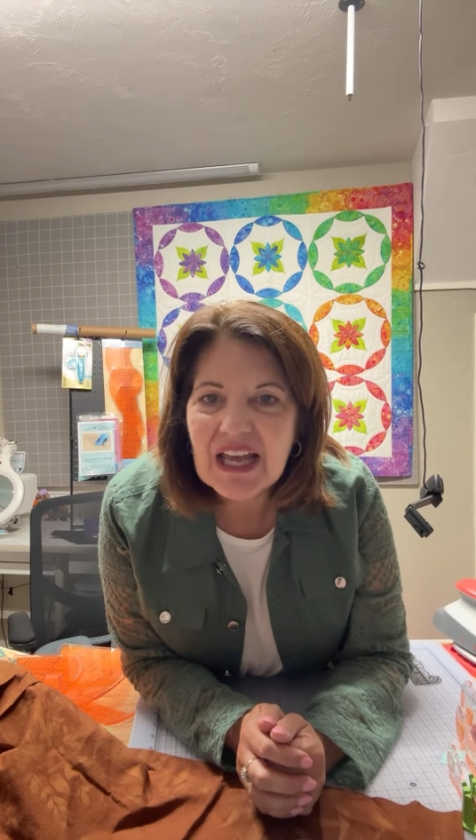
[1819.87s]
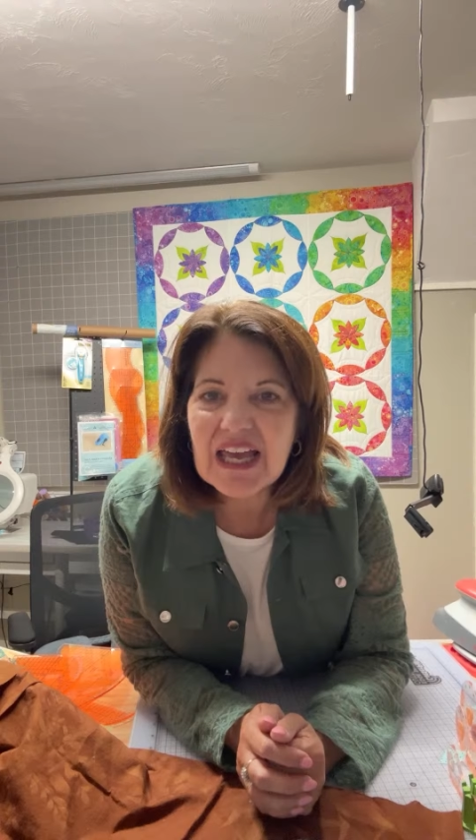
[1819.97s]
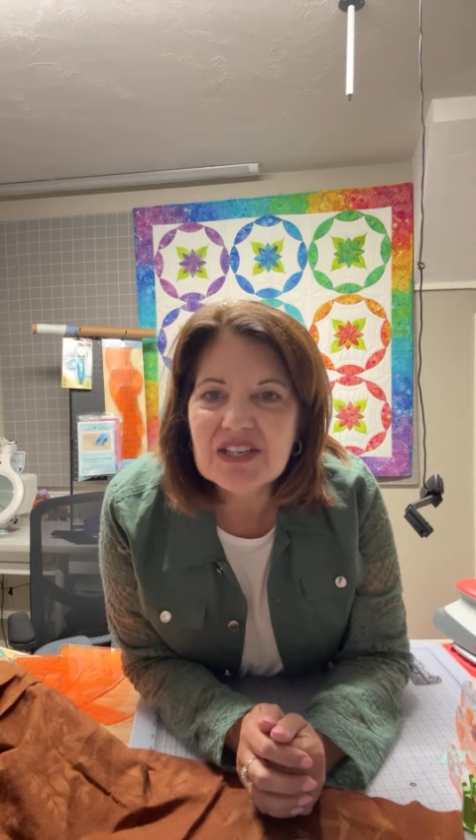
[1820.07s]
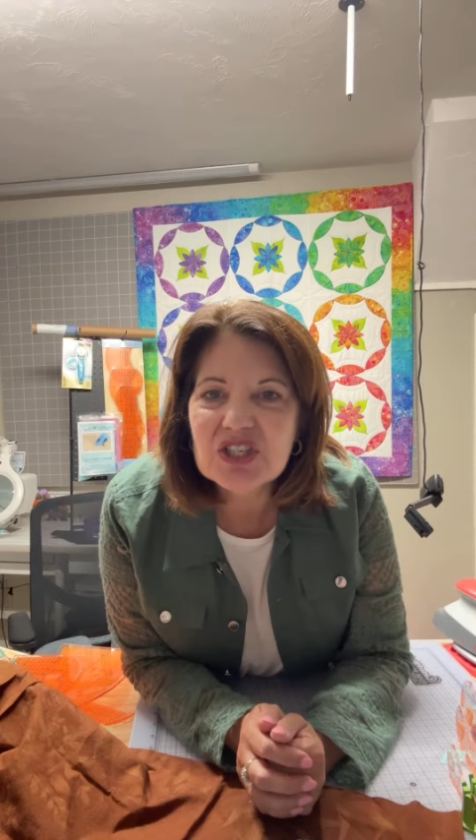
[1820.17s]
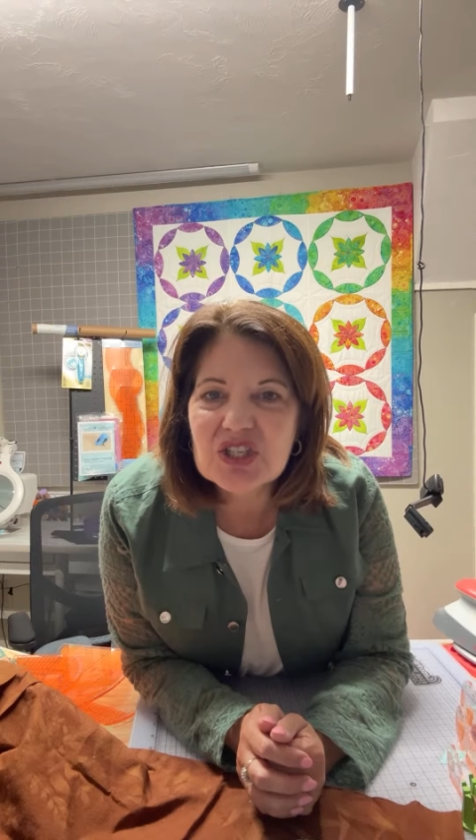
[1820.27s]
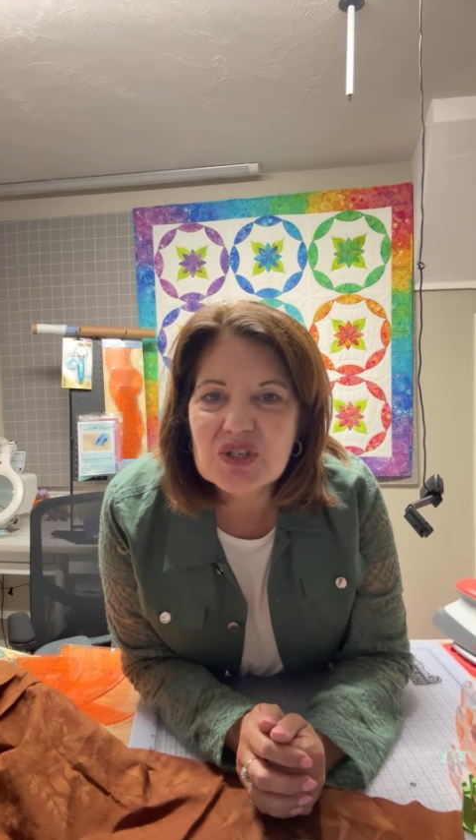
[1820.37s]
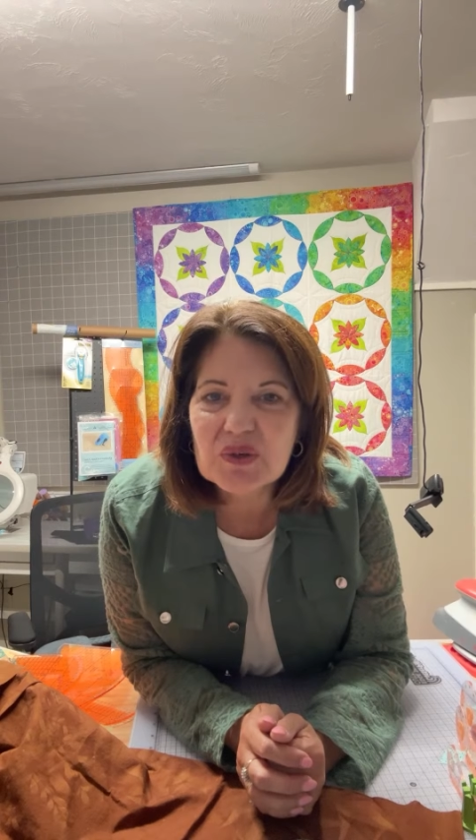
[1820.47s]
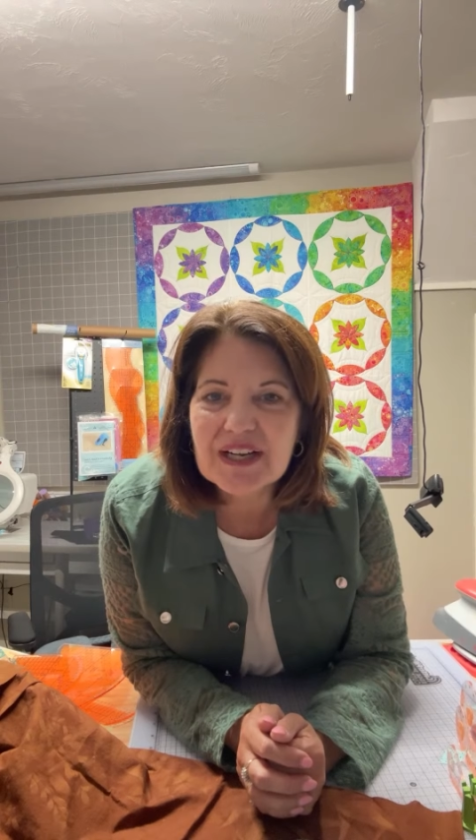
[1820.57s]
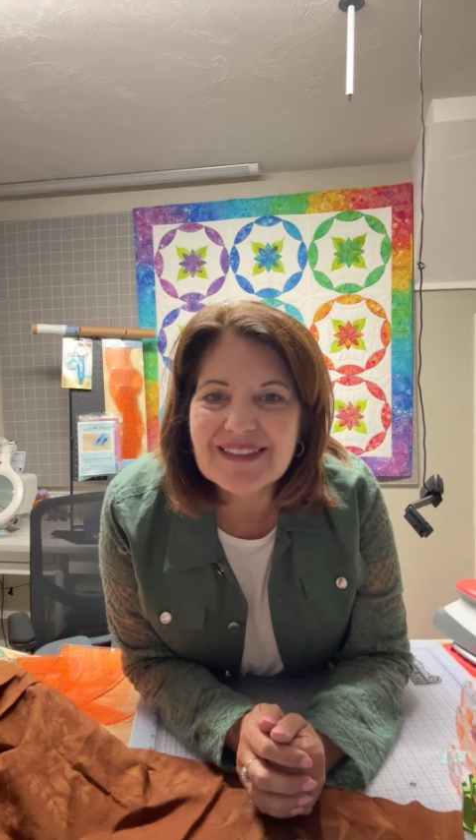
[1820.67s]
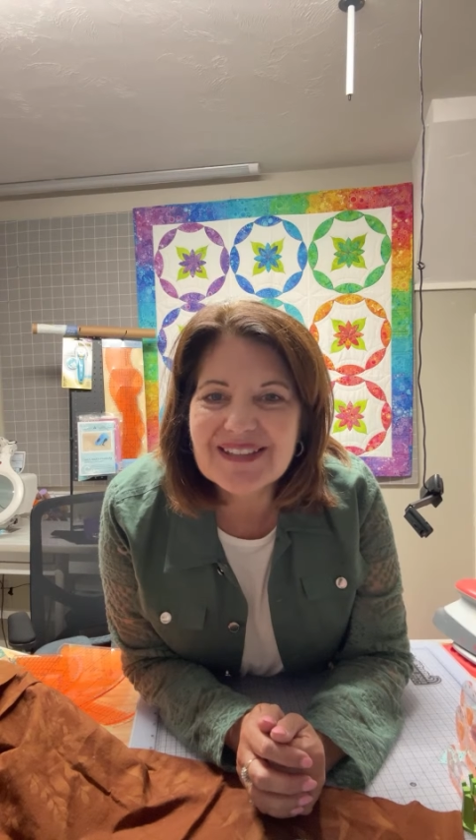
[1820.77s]

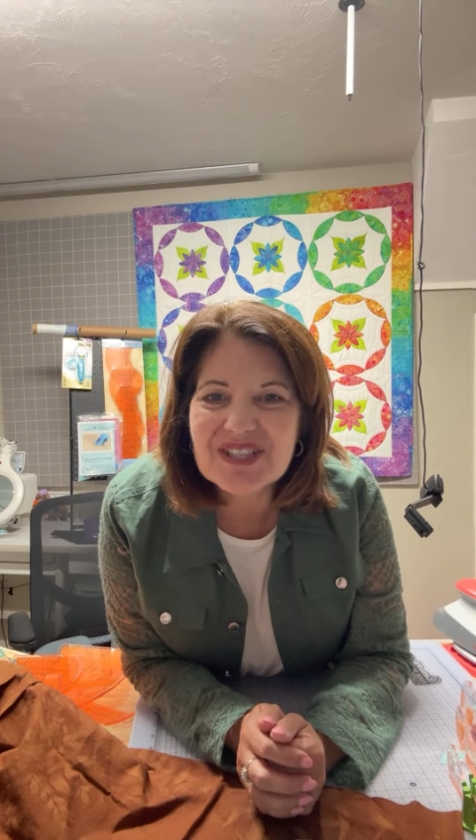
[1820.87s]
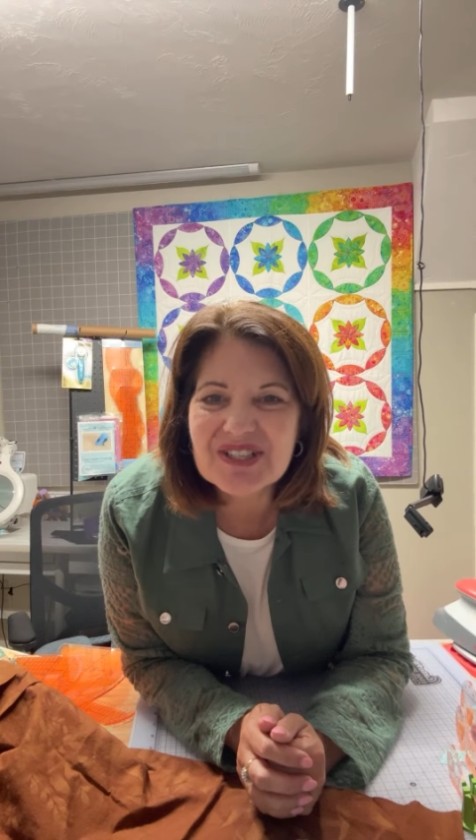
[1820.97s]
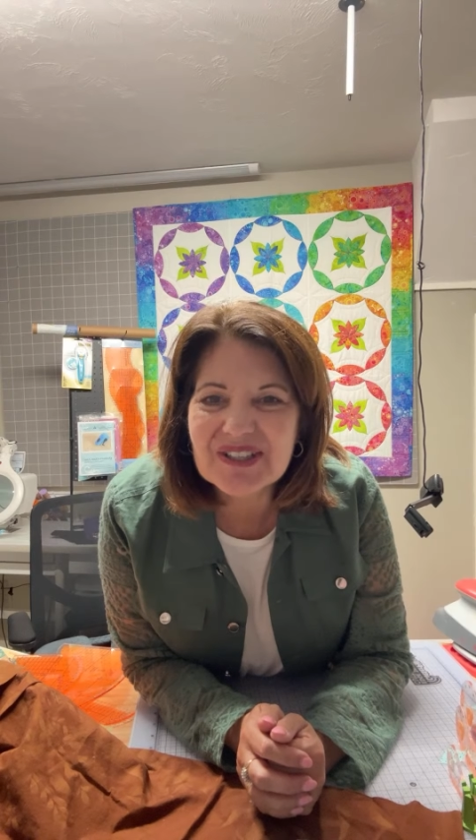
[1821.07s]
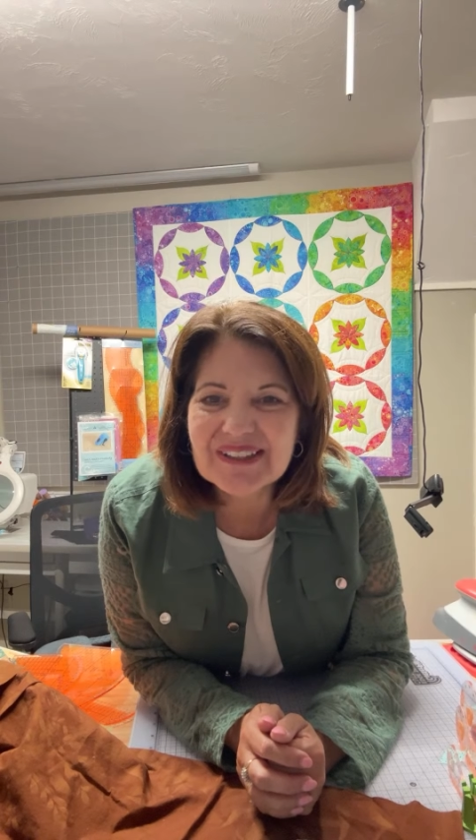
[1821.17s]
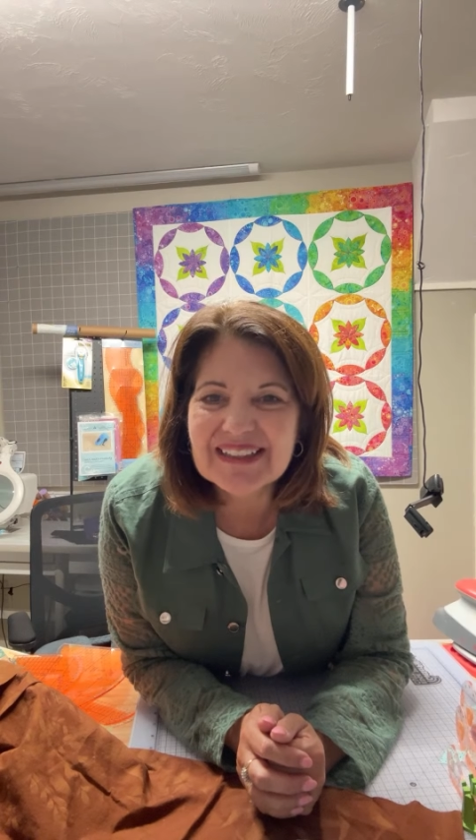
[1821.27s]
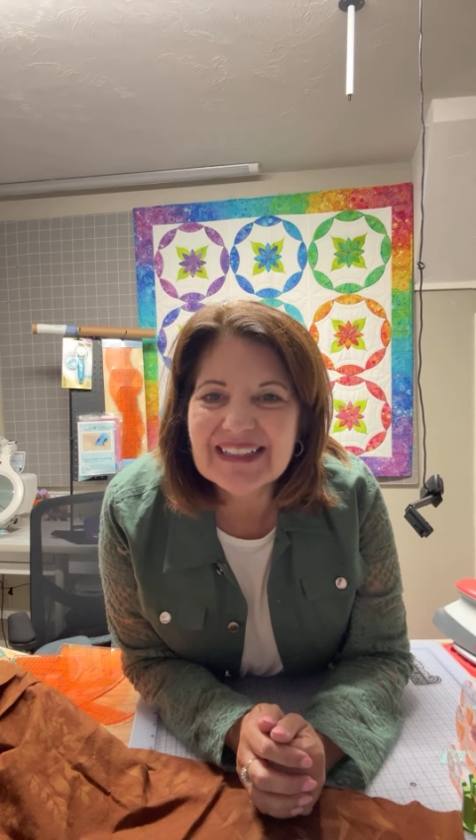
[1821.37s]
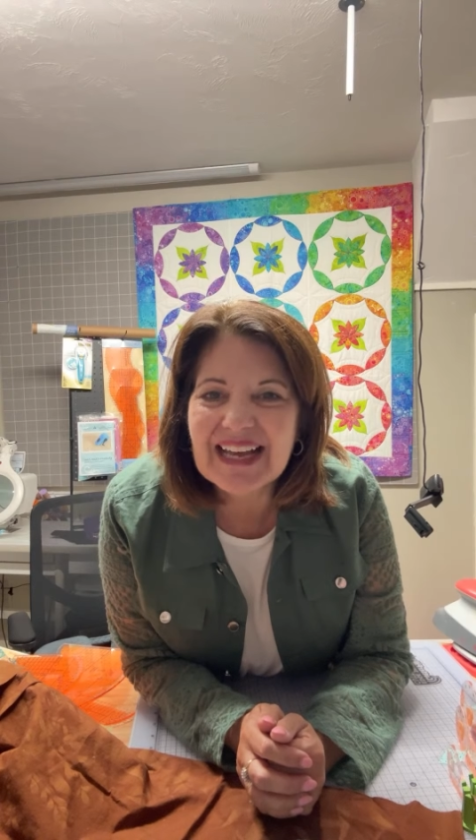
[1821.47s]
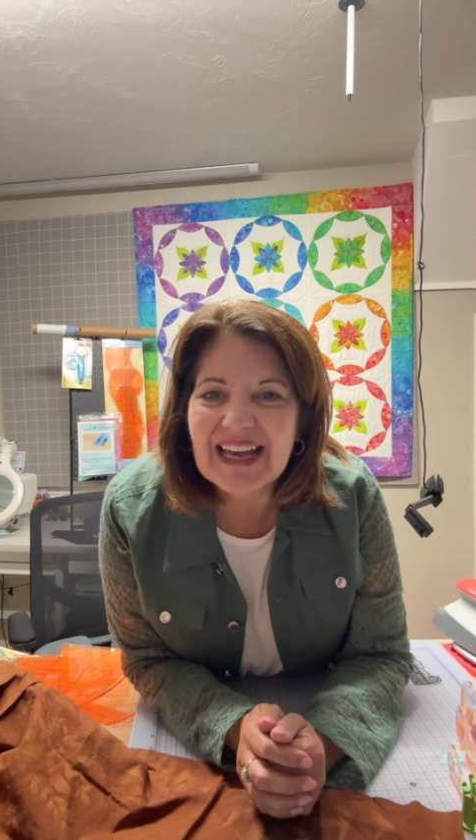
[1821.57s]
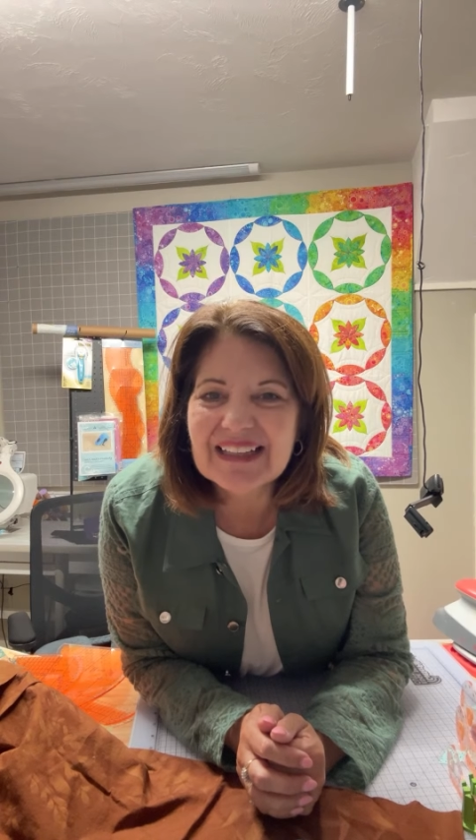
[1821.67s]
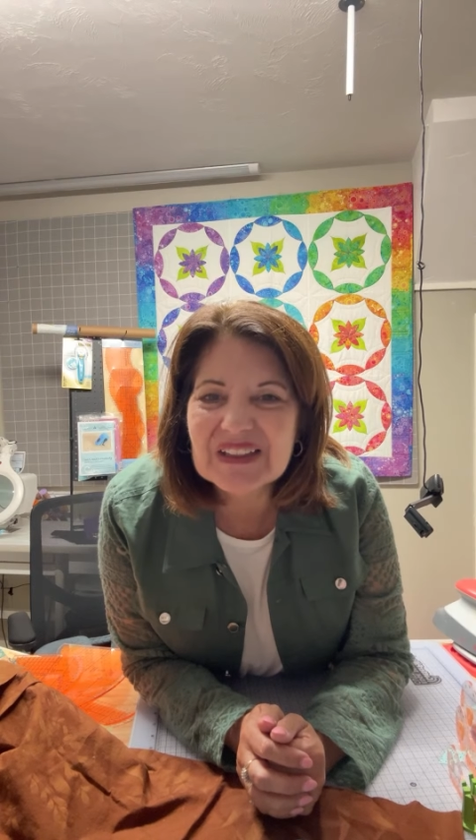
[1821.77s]
Enjoy the journey
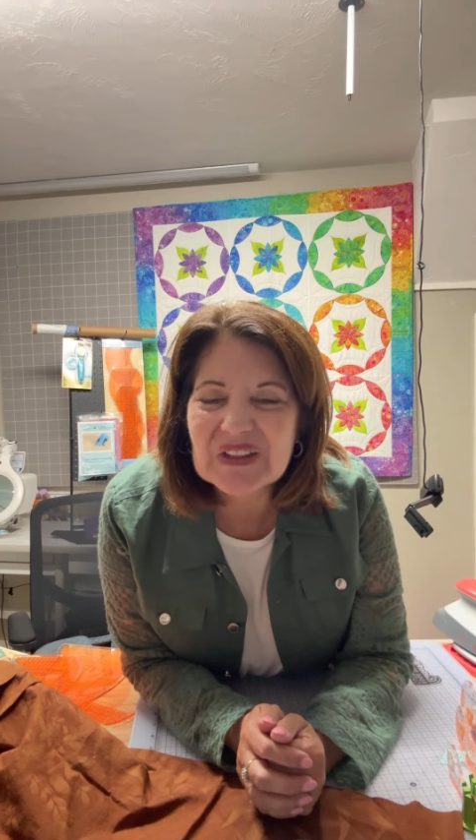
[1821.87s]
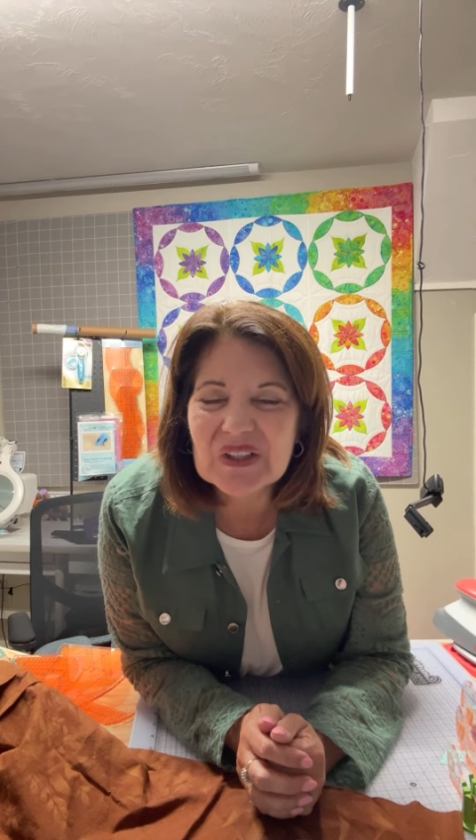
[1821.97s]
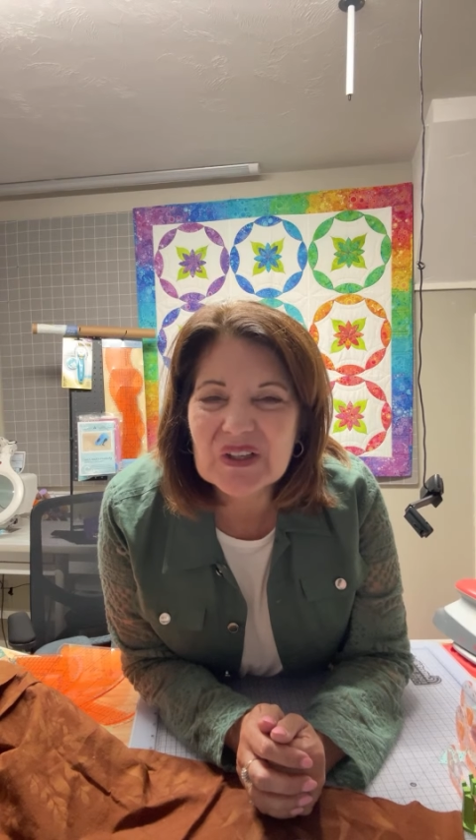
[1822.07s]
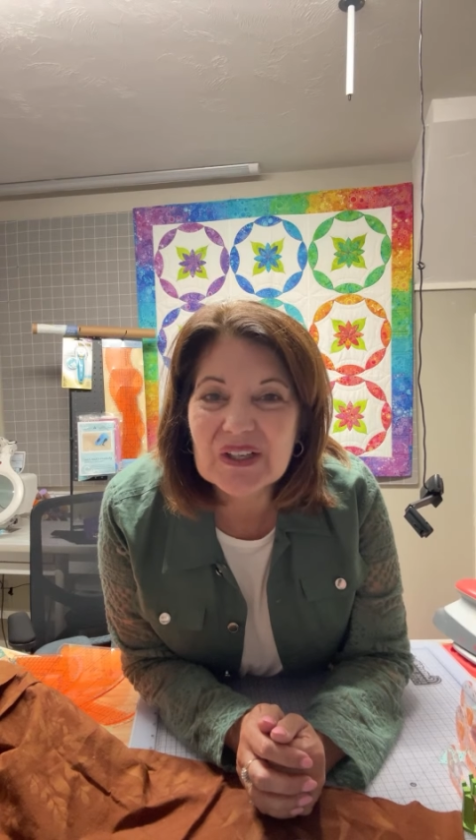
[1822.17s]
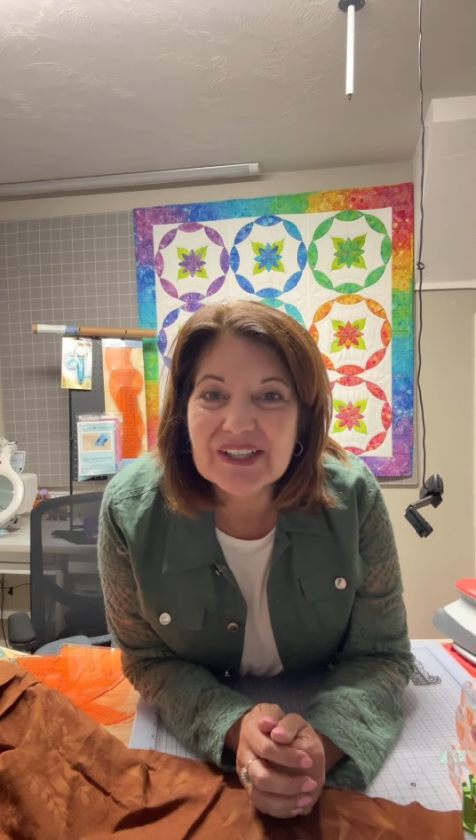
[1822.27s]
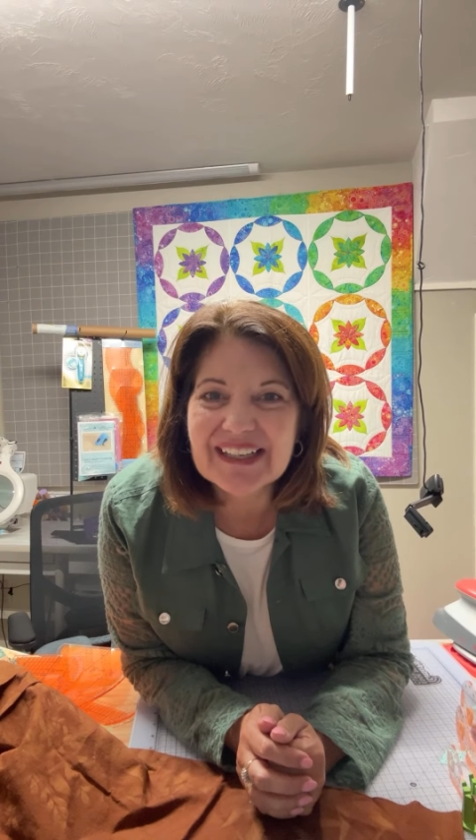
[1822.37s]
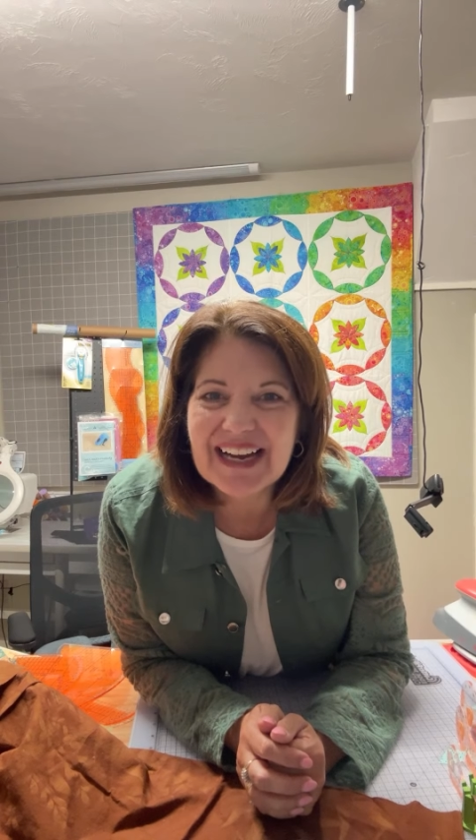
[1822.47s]
and learn.